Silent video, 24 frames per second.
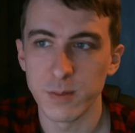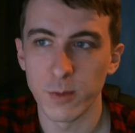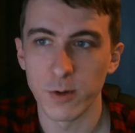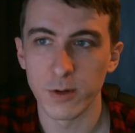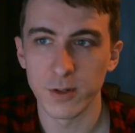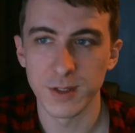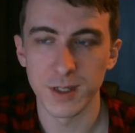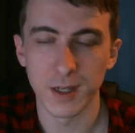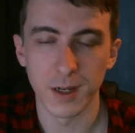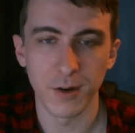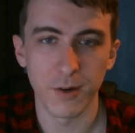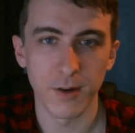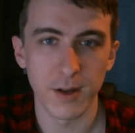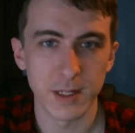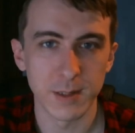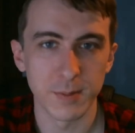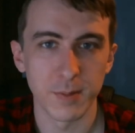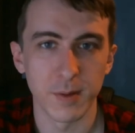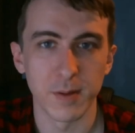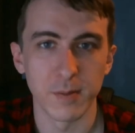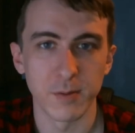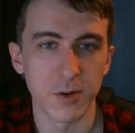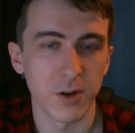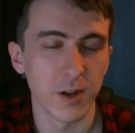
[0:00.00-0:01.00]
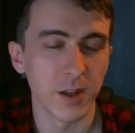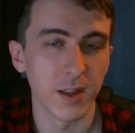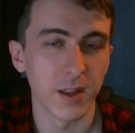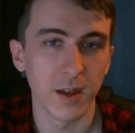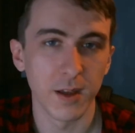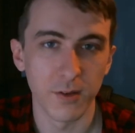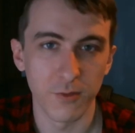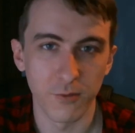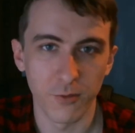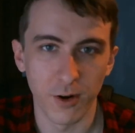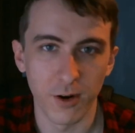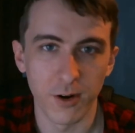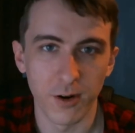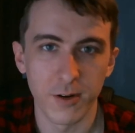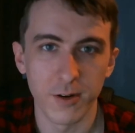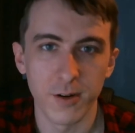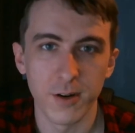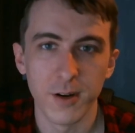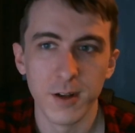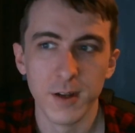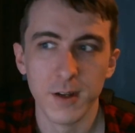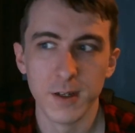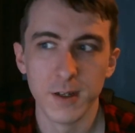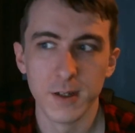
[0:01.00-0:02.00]
smokes cigarettes, but I'm trying to convert
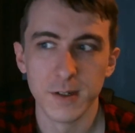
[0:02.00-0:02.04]
her.